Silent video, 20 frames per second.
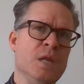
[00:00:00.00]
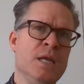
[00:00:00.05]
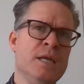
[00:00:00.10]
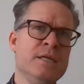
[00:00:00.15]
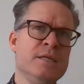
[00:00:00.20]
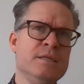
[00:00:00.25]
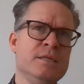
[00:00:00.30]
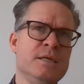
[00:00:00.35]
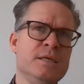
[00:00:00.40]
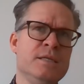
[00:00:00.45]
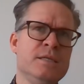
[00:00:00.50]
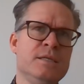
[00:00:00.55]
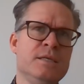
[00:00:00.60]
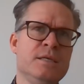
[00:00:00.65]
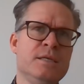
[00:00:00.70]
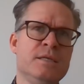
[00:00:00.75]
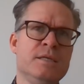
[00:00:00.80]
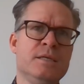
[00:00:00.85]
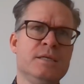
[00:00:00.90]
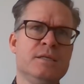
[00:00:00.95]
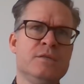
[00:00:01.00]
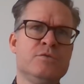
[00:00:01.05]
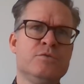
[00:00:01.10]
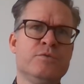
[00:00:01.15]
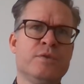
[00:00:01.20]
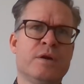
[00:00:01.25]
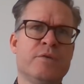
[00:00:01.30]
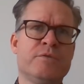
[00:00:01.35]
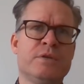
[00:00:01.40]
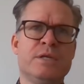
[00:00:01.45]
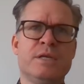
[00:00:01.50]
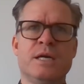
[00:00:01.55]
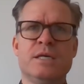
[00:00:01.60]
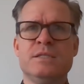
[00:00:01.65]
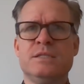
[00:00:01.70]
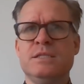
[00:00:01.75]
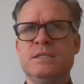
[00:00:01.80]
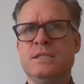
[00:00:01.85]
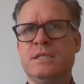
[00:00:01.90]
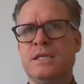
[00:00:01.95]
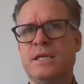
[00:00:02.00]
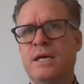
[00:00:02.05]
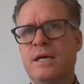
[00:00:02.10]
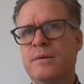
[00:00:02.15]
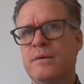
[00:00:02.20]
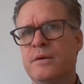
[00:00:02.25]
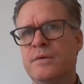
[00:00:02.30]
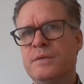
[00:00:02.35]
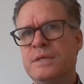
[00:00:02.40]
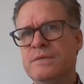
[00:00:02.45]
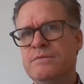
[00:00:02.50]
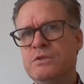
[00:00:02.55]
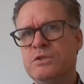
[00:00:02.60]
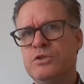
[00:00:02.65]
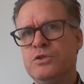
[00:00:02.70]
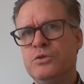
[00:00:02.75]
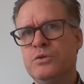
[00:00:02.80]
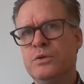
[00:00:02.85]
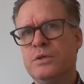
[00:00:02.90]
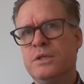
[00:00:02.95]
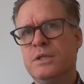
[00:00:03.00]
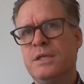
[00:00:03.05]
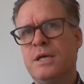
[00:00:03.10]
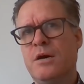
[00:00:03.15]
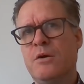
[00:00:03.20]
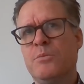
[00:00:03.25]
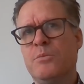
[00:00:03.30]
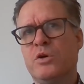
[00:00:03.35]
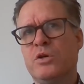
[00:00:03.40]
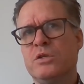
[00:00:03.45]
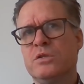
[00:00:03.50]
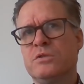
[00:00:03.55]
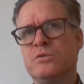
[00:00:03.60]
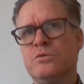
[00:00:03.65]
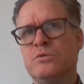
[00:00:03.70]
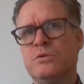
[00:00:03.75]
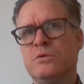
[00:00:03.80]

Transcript: in 2019, and I'm not even sure that our models